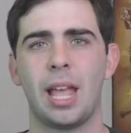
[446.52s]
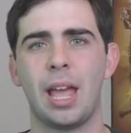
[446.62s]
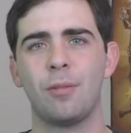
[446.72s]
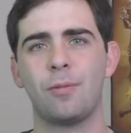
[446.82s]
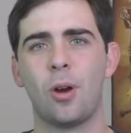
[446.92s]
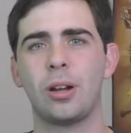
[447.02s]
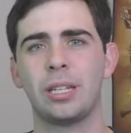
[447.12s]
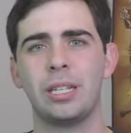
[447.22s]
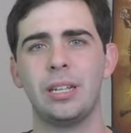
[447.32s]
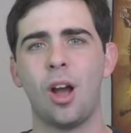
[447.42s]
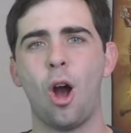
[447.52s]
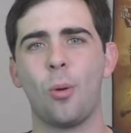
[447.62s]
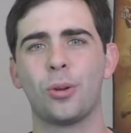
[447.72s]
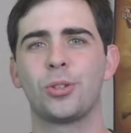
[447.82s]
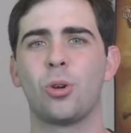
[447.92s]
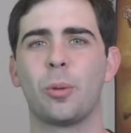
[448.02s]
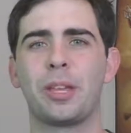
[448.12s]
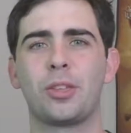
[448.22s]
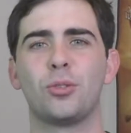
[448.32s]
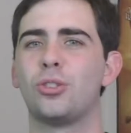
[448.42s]
And finally, I want to talk
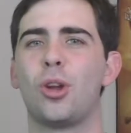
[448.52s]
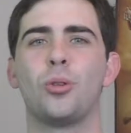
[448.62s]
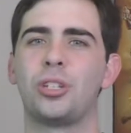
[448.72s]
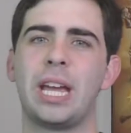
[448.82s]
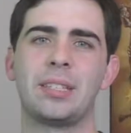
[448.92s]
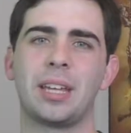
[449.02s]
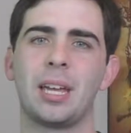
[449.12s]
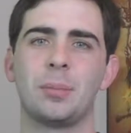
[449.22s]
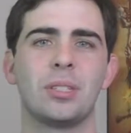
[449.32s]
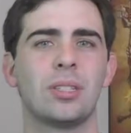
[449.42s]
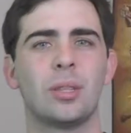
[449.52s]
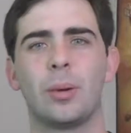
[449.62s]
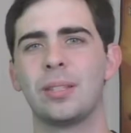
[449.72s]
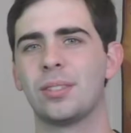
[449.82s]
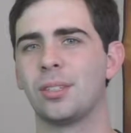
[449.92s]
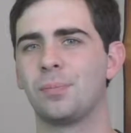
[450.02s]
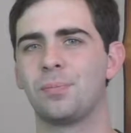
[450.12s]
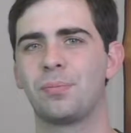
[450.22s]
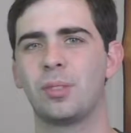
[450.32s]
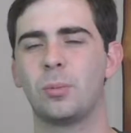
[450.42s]
about those no chance games, the ones that
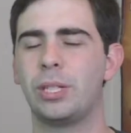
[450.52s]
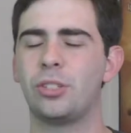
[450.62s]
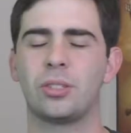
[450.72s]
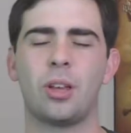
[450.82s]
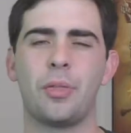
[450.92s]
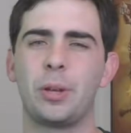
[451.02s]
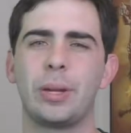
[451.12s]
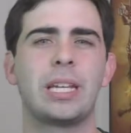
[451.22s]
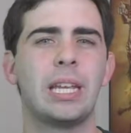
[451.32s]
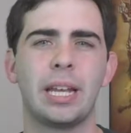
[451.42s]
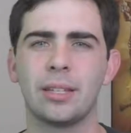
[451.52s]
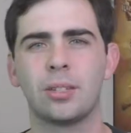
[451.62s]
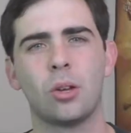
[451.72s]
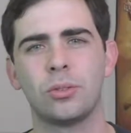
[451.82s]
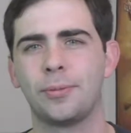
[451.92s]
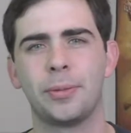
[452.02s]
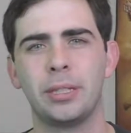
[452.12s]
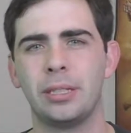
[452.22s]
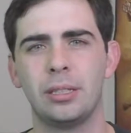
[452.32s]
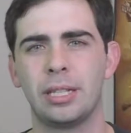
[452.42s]
We just, I think we're kidding ourselves if
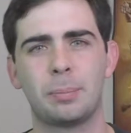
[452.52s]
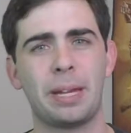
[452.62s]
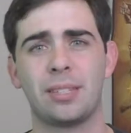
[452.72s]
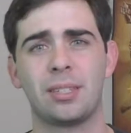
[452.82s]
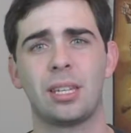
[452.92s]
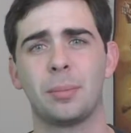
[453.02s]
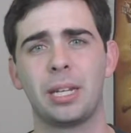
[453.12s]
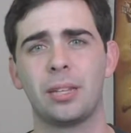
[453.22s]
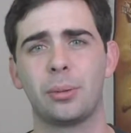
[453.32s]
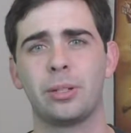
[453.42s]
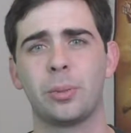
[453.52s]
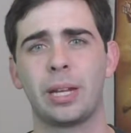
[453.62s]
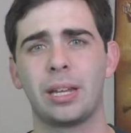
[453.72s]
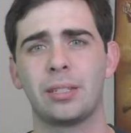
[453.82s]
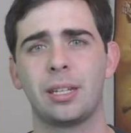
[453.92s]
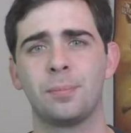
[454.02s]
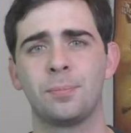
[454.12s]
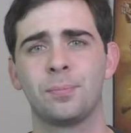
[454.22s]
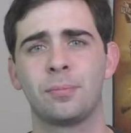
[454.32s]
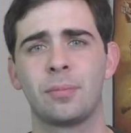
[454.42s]
we expect to see them at E three twenty eighteen.
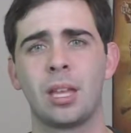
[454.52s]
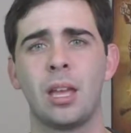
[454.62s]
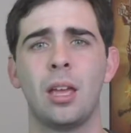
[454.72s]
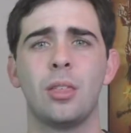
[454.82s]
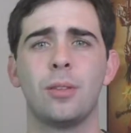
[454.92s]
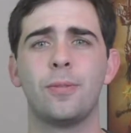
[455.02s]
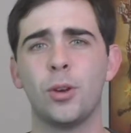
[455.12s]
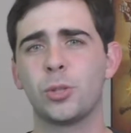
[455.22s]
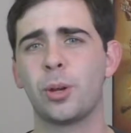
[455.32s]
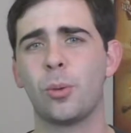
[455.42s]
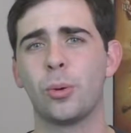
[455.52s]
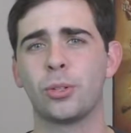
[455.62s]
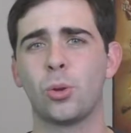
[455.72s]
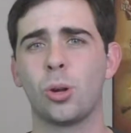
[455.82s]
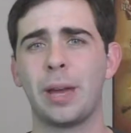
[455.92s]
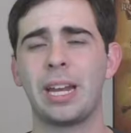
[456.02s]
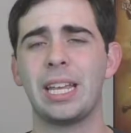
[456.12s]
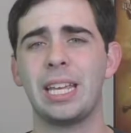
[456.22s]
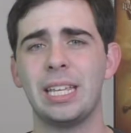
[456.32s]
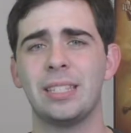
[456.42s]
The first one I want to talk about
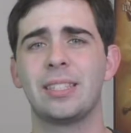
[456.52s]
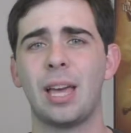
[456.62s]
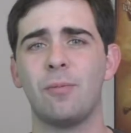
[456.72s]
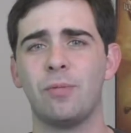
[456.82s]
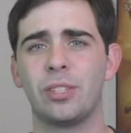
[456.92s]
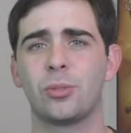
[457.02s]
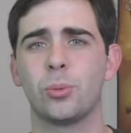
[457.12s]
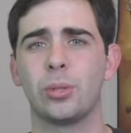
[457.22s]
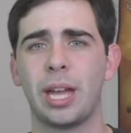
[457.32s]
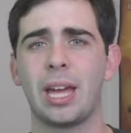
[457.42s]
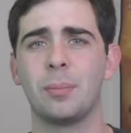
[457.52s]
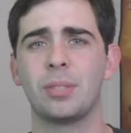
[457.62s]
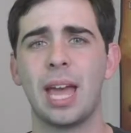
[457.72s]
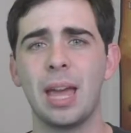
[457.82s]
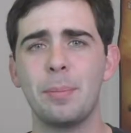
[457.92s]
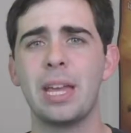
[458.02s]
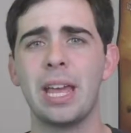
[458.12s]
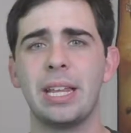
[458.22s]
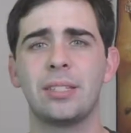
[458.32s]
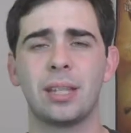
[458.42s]
is that Visceral Games Amy
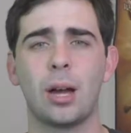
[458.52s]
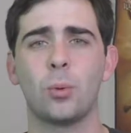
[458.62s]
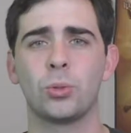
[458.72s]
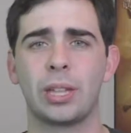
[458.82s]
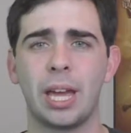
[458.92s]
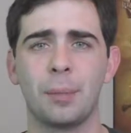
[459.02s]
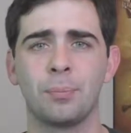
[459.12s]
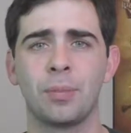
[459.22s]
Hennig Star Wars game.